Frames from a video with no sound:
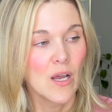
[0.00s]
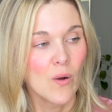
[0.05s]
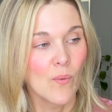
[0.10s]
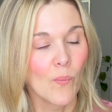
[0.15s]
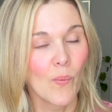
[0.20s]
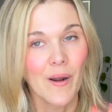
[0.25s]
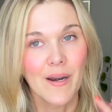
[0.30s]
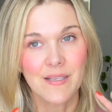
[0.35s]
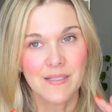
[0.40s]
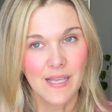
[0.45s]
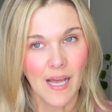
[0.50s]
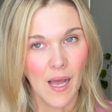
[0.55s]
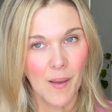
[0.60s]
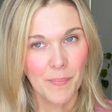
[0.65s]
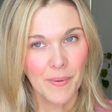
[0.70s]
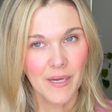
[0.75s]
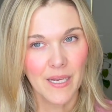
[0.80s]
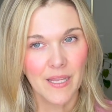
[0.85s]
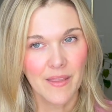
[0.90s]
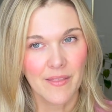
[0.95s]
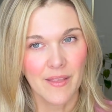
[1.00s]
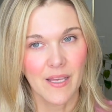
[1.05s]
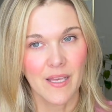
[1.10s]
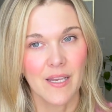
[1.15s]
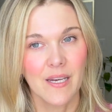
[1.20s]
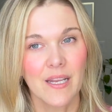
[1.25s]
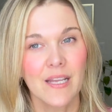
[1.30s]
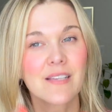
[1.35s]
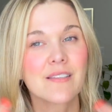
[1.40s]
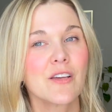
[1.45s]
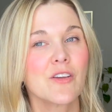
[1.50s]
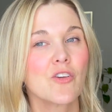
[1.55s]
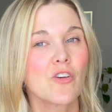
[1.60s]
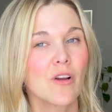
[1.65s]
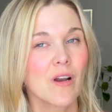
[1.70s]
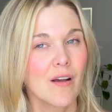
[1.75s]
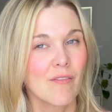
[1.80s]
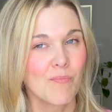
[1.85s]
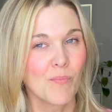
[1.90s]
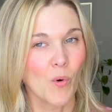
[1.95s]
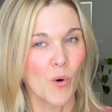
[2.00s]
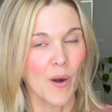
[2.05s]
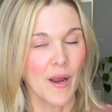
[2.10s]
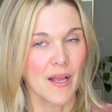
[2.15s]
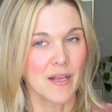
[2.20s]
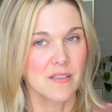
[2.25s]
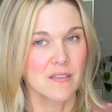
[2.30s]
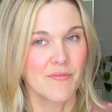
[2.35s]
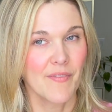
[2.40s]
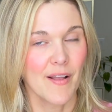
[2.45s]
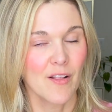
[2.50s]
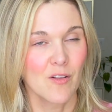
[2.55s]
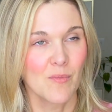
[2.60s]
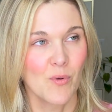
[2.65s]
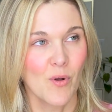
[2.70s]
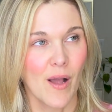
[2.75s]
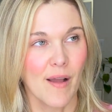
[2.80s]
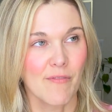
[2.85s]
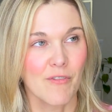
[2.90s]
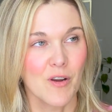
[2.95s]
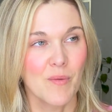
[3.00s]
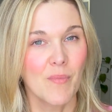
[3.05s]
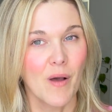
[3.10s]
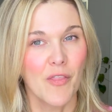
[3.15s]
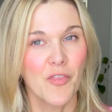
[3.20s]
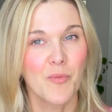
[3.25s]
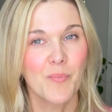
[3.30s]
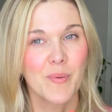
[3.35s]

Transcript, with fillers: What is happening then is that you're going to have more eggs available every month